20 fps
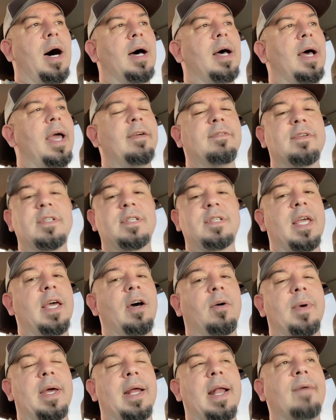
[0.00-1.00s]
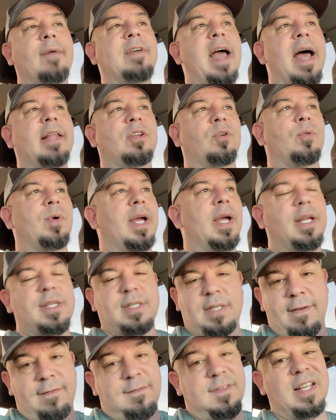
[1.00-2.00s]
Even still, man, I've got the
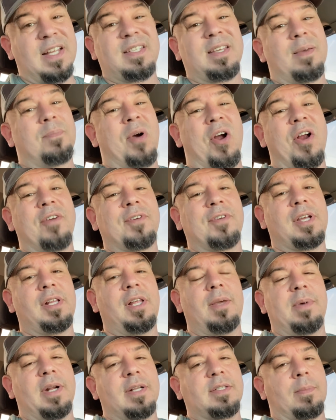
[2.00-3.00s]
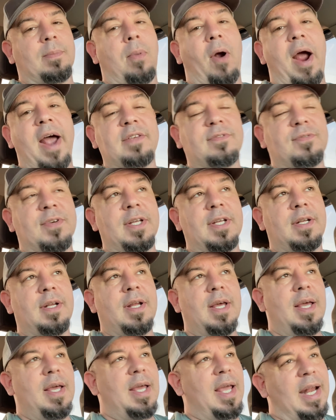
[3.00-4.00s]
wrench, it fits it perfectly, but it's a brass fitting.
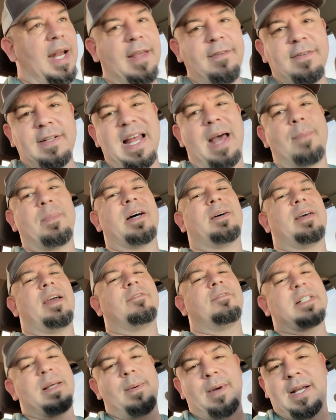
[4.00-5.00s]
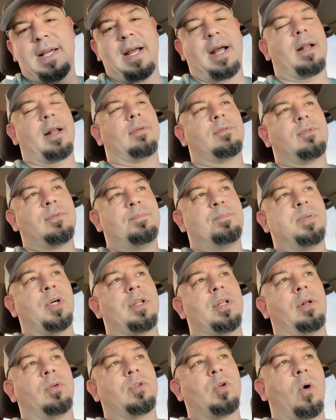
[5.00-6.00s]
And every time I kind of put a
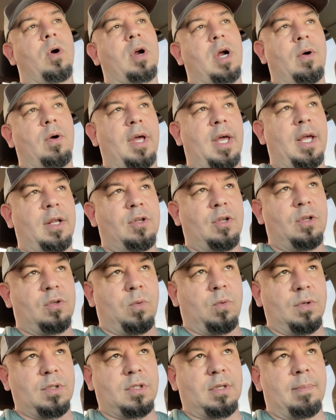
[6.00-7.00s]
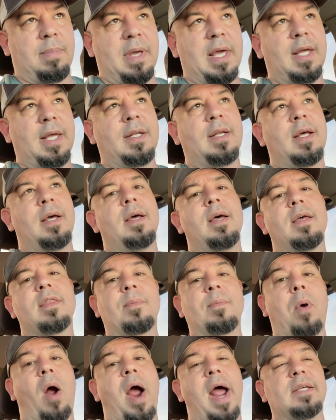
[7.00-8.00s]
little torque on it, it just wants to bend the
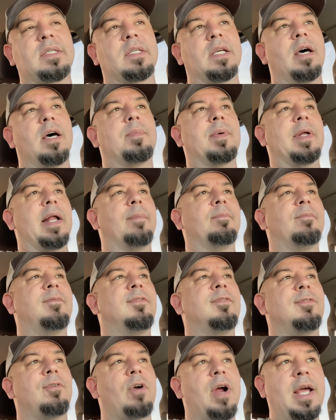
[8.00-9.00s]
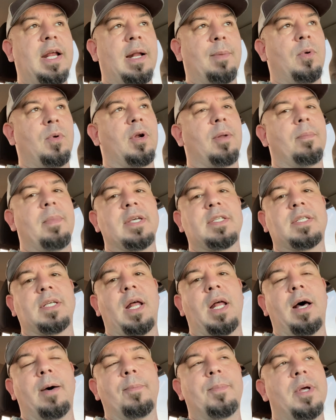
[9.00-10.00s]
brass up, and I'm afraid I'm going to mess it
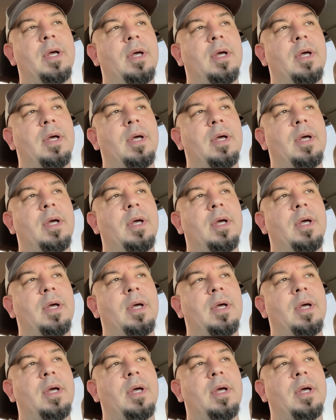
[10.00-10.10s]
up.